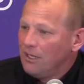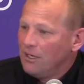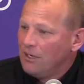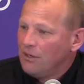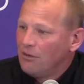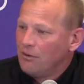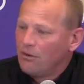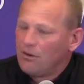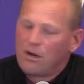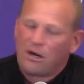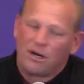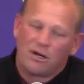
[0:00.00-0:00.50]
you
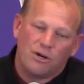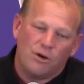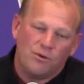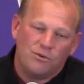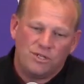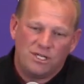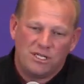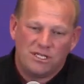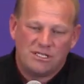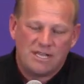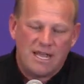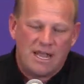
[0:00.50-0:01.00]
know, or our
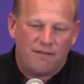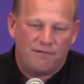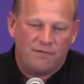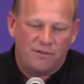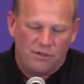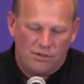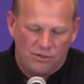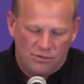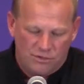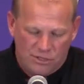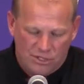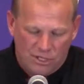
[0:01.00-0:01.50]
coaching
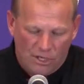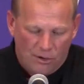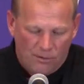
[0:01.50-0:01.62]
staff knows.